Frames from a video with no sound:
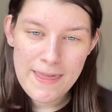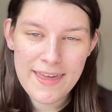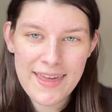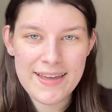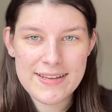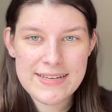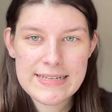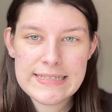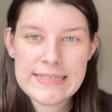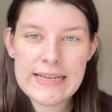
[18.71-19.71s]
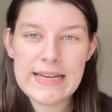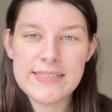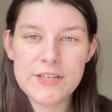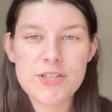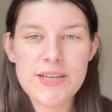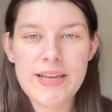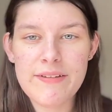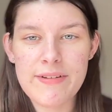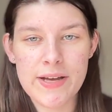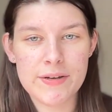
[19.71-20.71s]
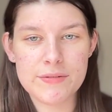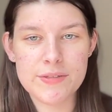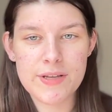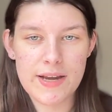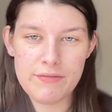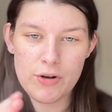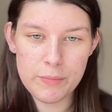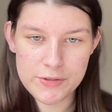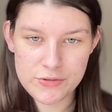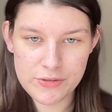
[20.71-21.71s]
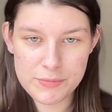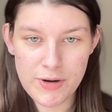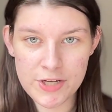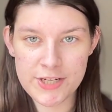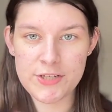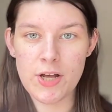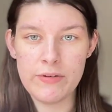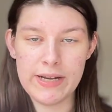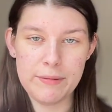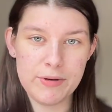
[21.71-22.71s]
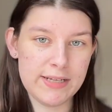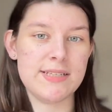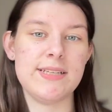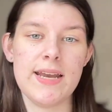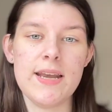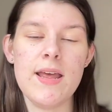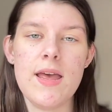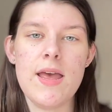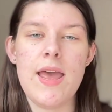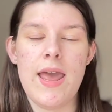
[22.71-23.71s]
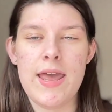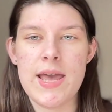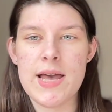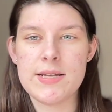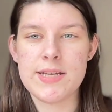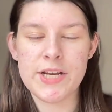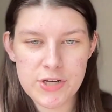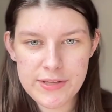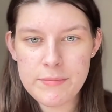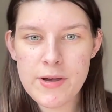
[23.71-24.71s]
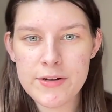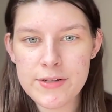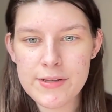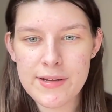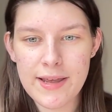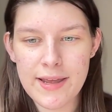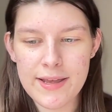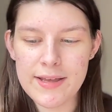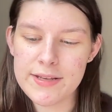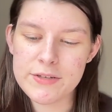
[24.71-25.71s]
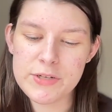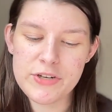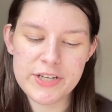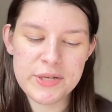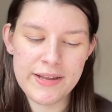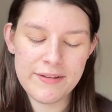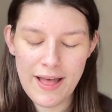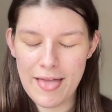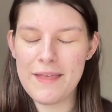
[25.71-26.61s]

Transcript: And essentially, I found kind of an open source project already pre-existing, and I trained the model, and we trained it.